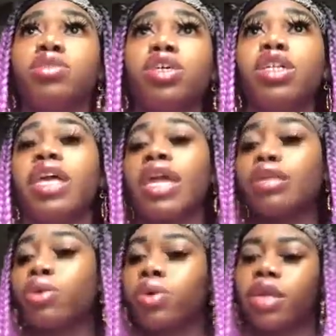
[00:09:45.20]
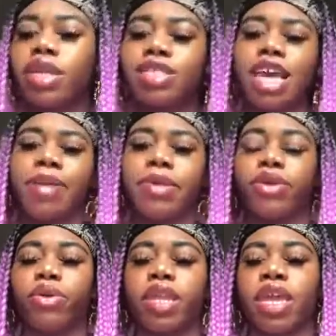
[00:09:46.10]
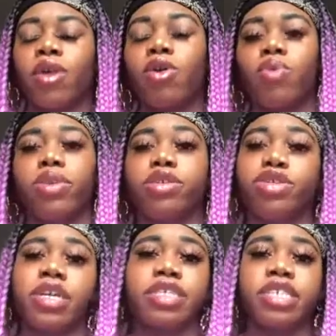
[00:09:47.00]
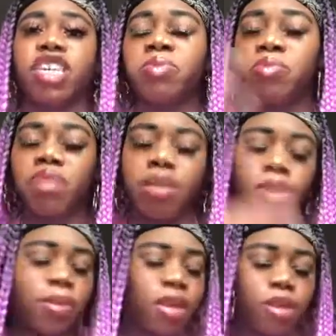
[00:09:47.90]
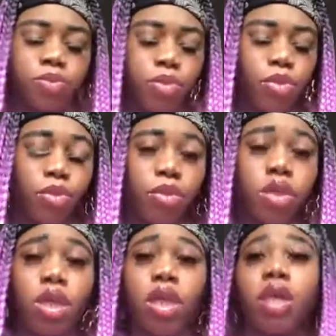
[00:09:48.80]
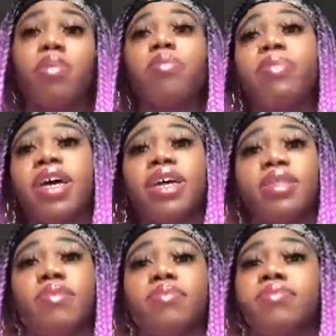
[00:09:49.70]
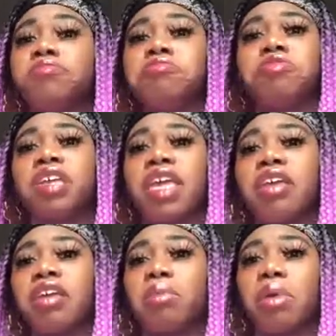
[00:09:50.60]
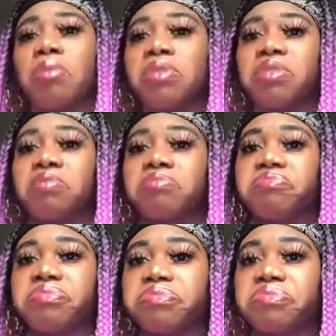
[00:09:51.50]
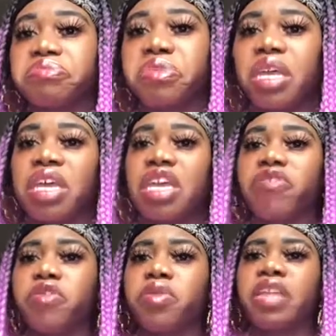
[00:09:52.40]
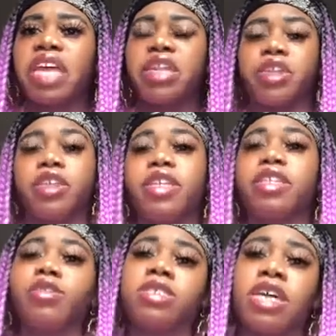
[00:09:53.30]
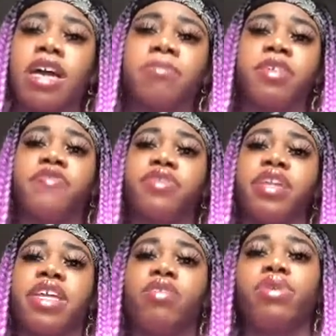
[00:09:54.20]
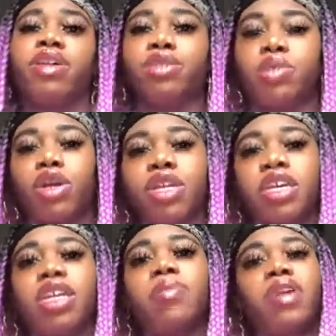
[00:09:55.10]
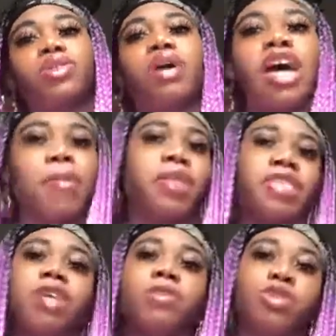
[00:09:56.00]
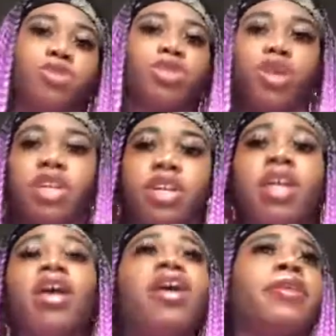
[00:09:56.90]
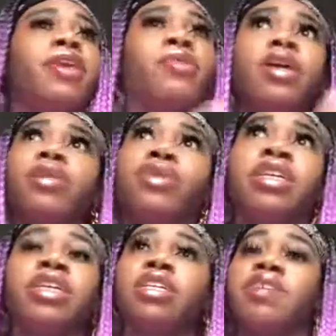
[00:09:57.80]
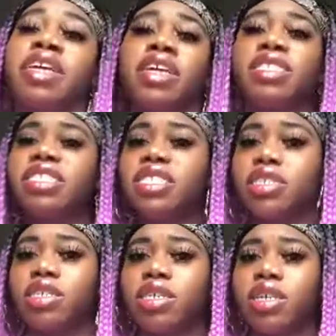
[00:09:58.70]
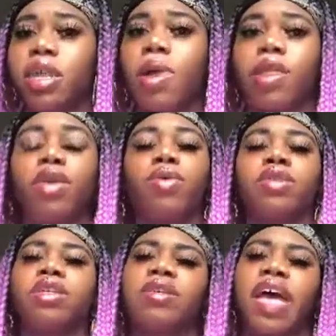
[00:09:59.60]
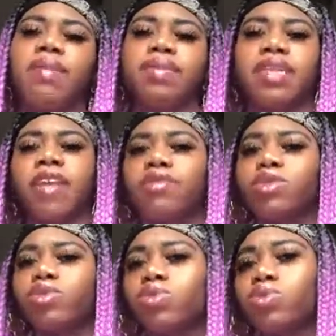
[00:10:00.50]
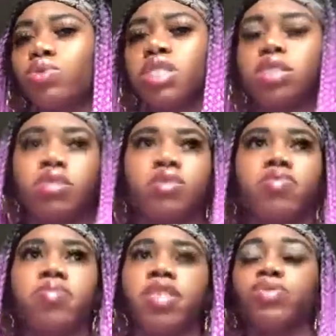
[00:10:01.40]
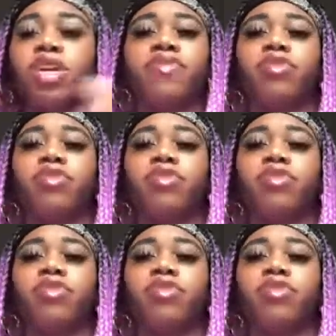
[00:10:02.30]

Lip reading: like during the time that you're late or when you're trying to skip and blah blah blah. But you can't get away with it. If you're late, there's times if you're late, you'll get tardy. It depends on how many times you're tardy that you can either end up getting detention, you're going to end up having to stay after school to miss whatever you